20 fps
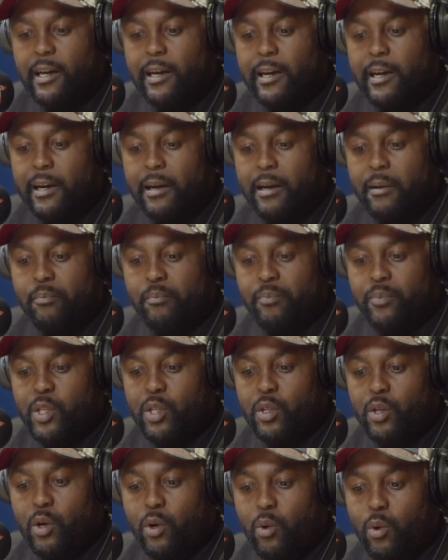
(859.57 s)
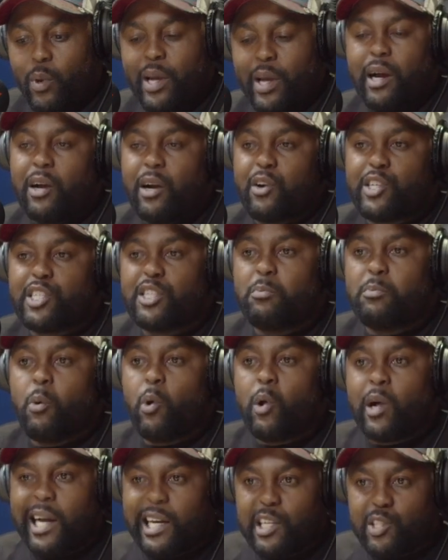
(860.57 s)
Um, you know, we are a
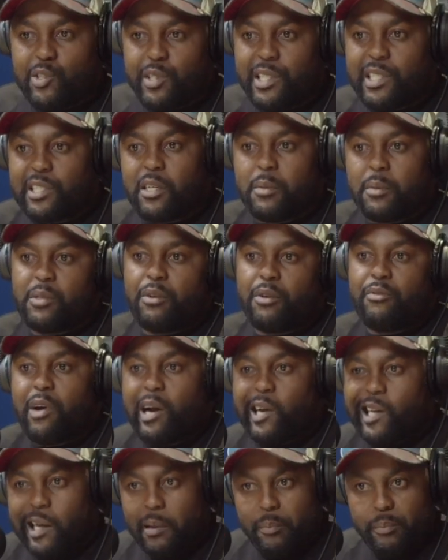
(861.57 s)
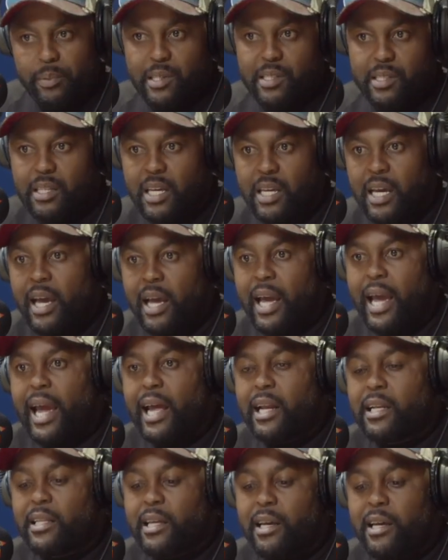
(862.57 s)
small country in terms yeah. of our numbers. Mm-hmm.
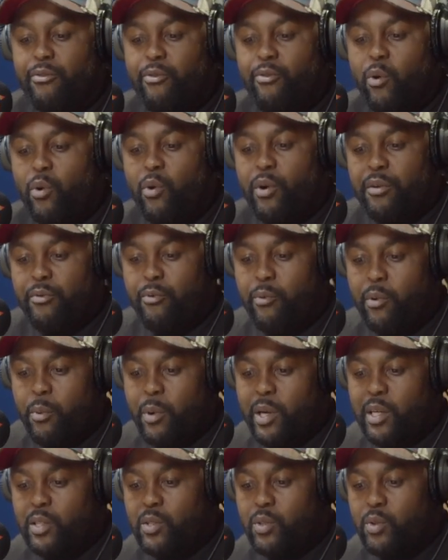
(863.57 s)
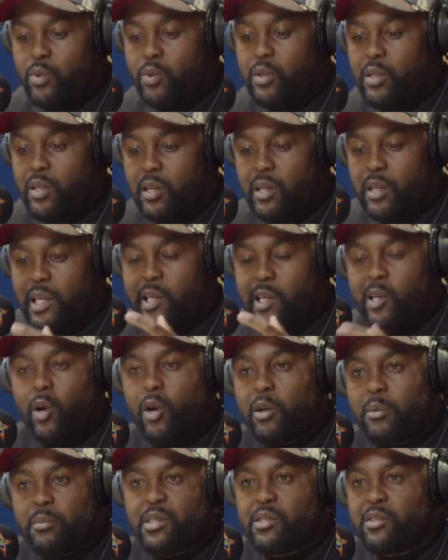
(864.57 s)
And therefore, if we want to do the
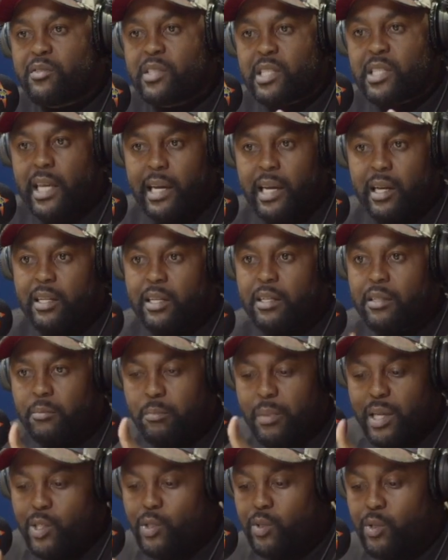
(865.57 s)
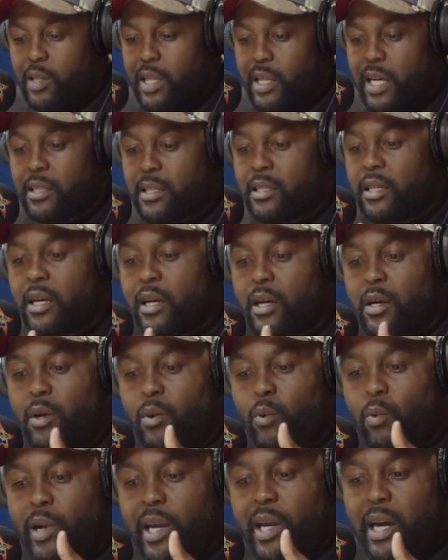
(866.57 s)
economies of scale and make sure that
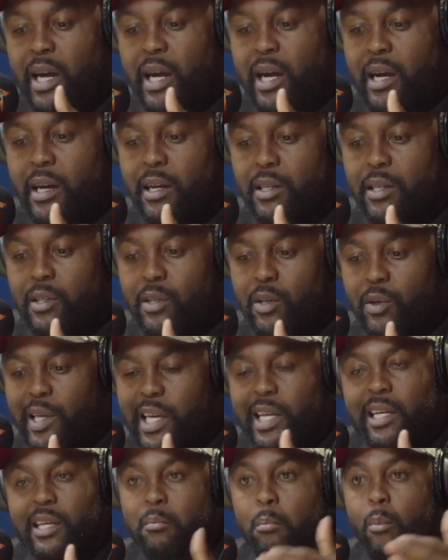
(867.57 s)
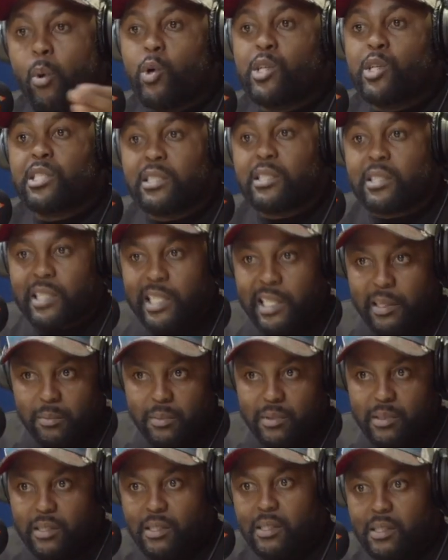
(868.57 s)
we are, you know, getting more
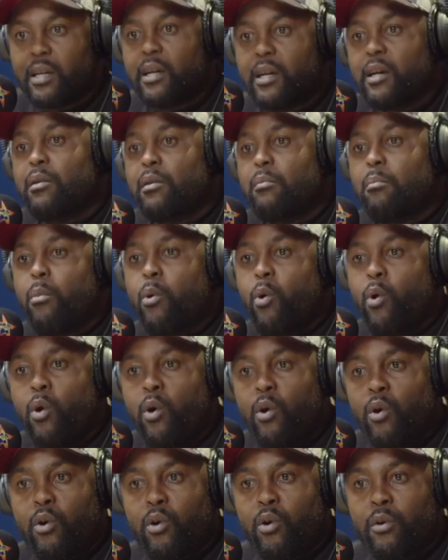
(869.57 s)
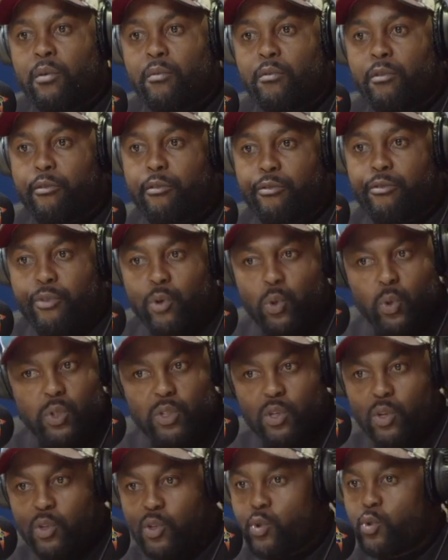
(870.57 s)
streams, more
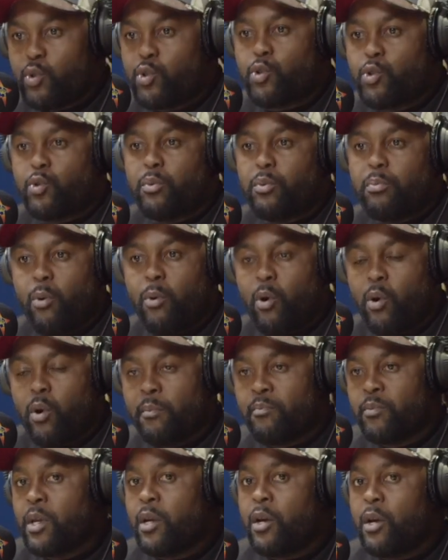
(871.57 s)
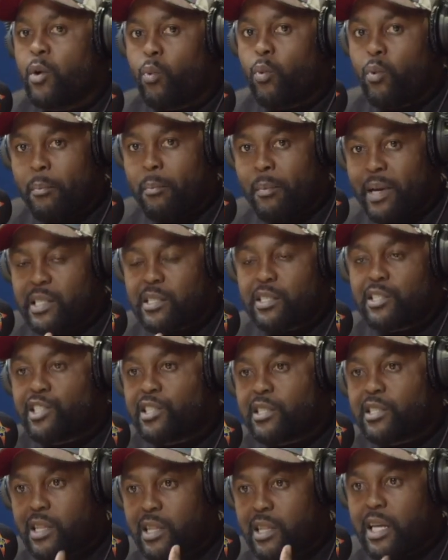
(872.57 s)
views on YouTube, mm-hmm. more, we must
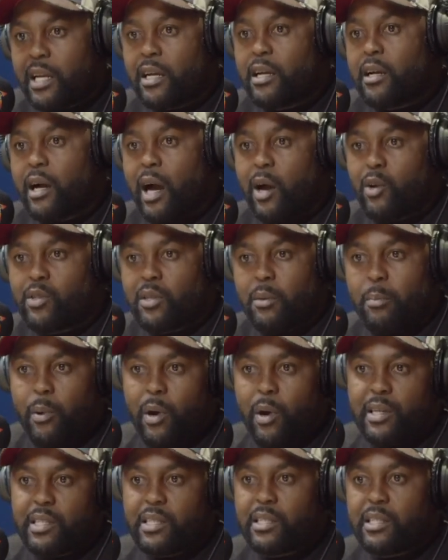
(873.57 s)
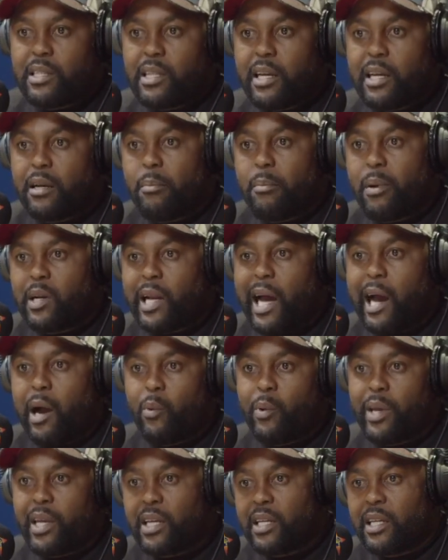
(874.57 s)
just think out the box and think about
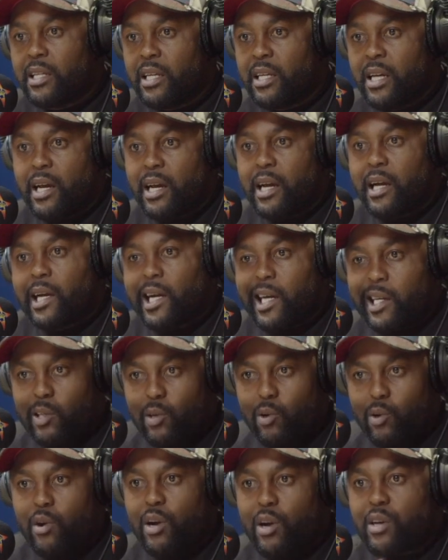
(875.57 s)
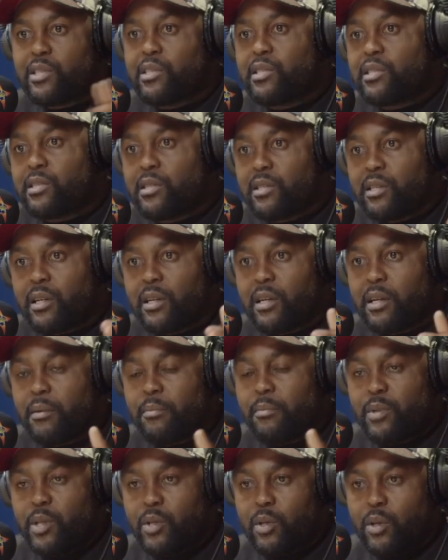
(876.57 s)
how we can cut across,
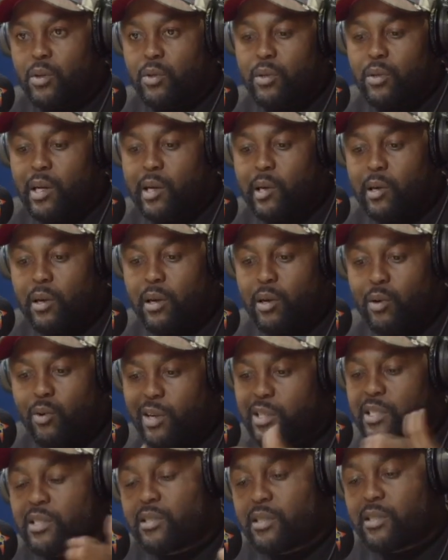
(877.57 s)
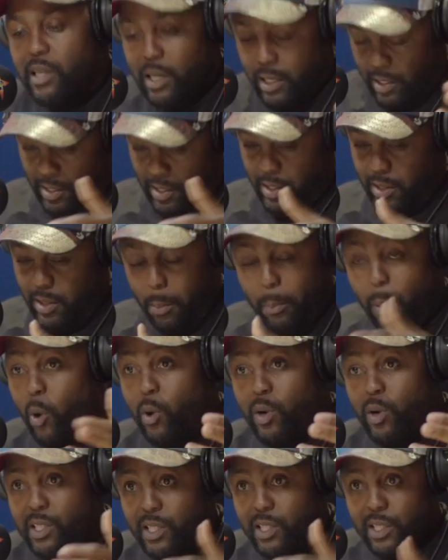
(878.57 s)
um, you know, ac- across the
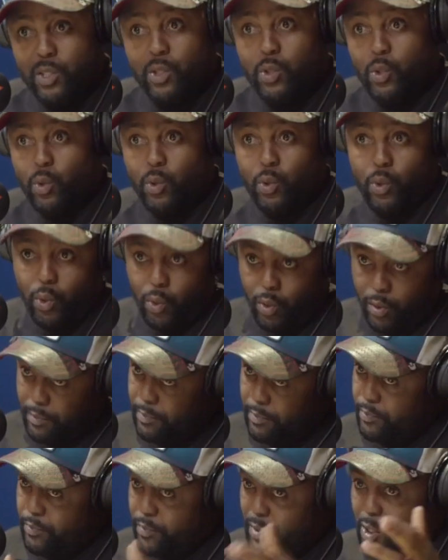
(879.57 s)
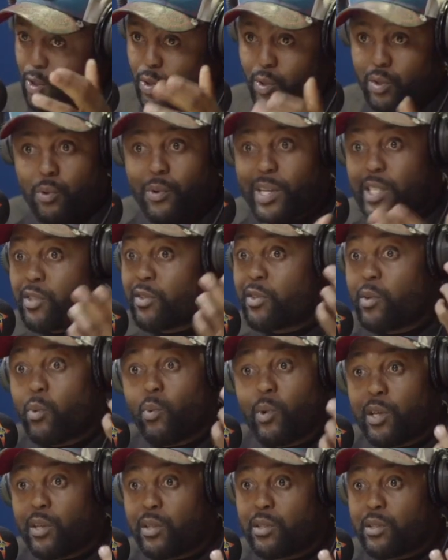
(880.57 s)
board mm-hmm. into mm-hmm. into the rest of the
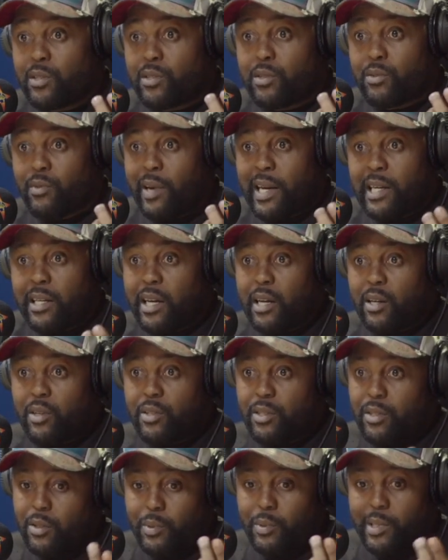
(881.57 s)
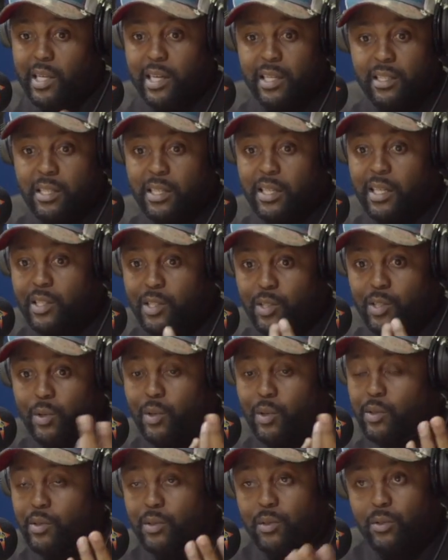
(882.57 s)
world yeah. right now. You know, with the internet,
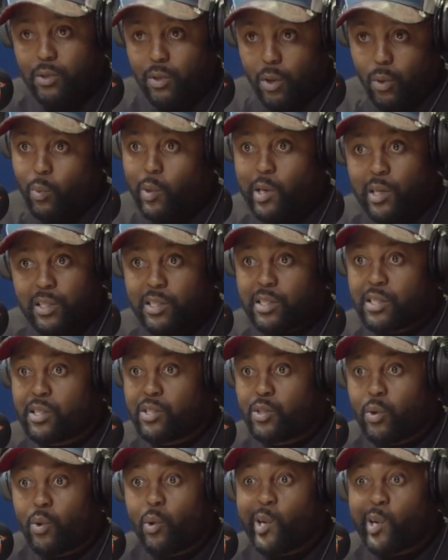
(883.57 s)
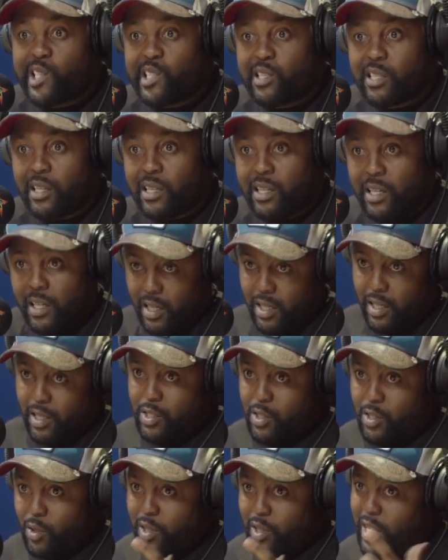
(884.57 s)
your the, the world is your oyster. Mm-hmm.
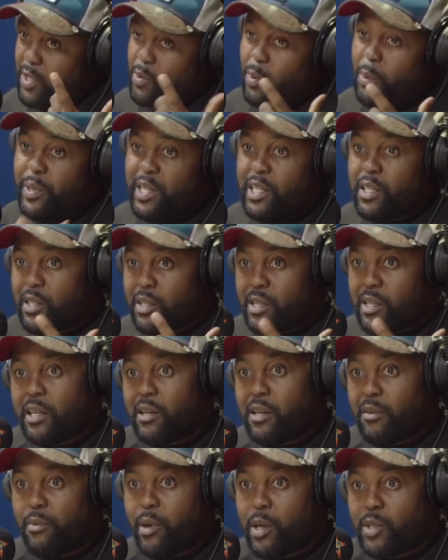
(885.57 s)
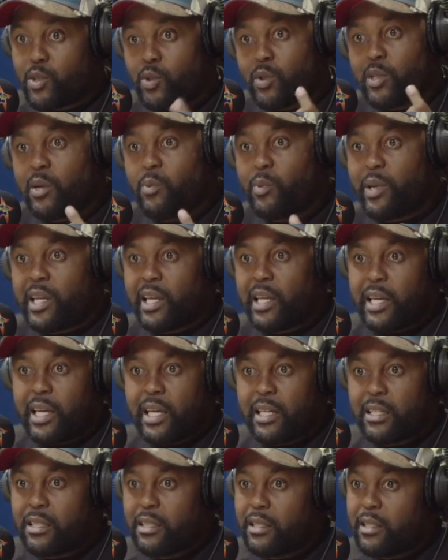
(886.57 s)
So that's what we need to think about, so that we can
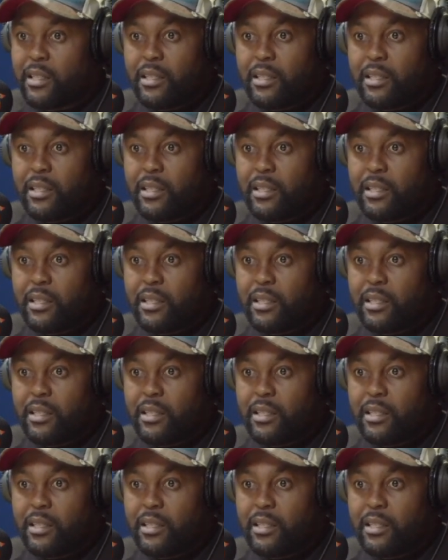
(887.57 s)
get,